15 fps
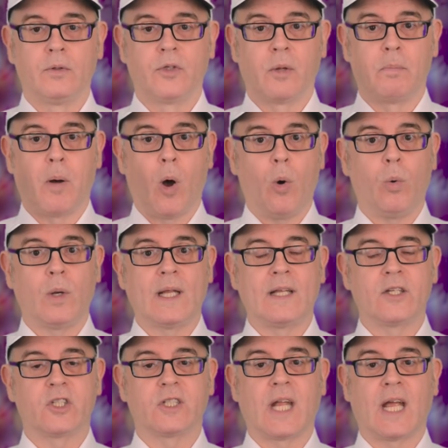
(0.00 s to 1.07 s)
The
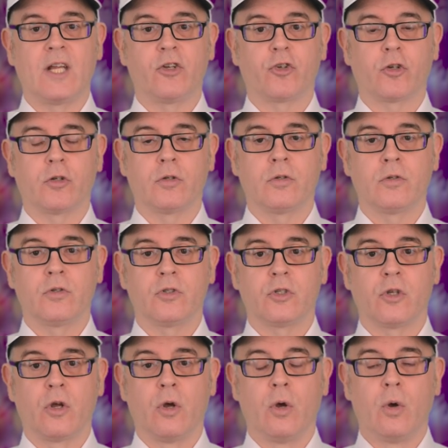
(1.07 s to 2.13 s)
polling
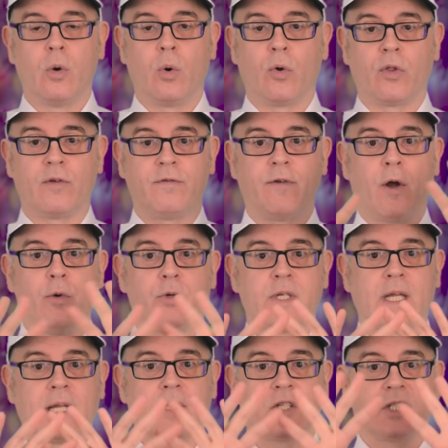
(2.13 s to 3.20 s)
stations or the
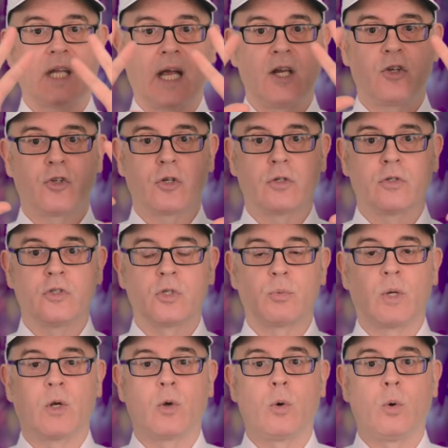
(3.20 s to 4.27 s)
voting stations
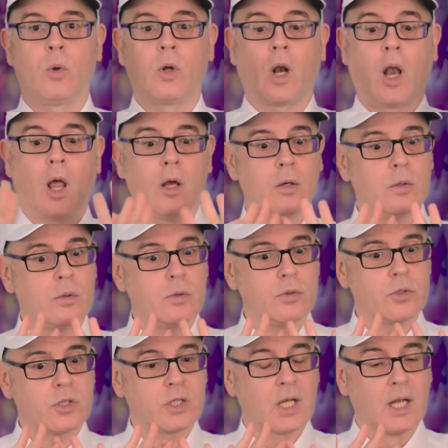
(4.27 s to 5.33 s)
will all
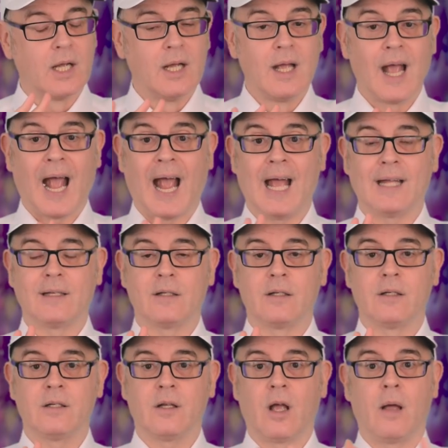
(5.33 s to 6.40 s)
close,
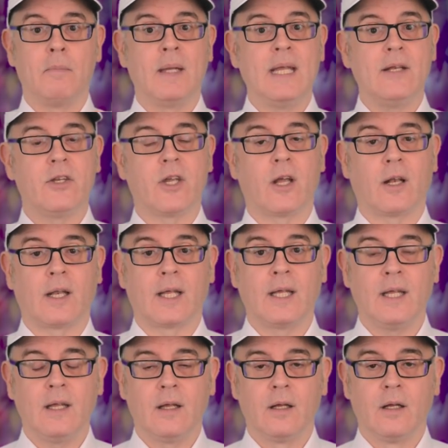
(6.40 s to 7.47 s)
and
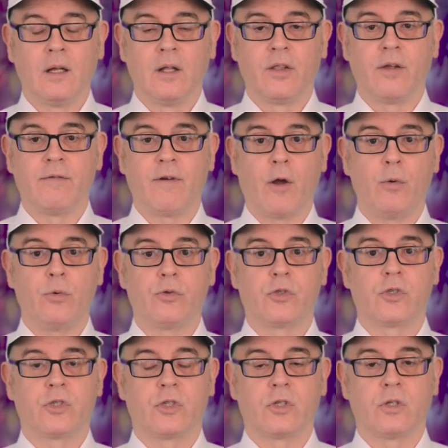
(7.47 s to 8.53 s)
immediately the
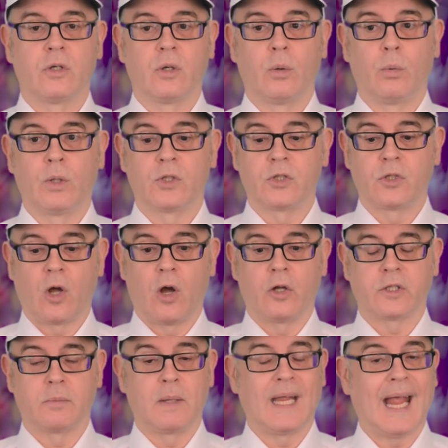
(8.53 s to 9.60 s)
votes will
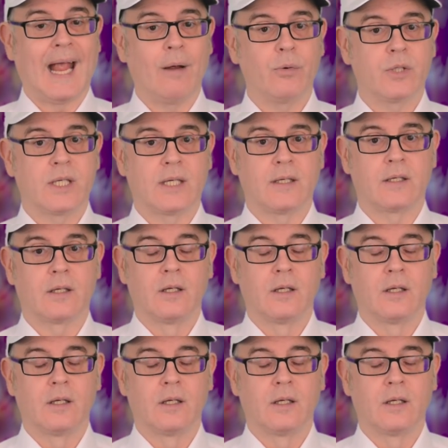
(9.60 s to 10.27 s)
start to be counted.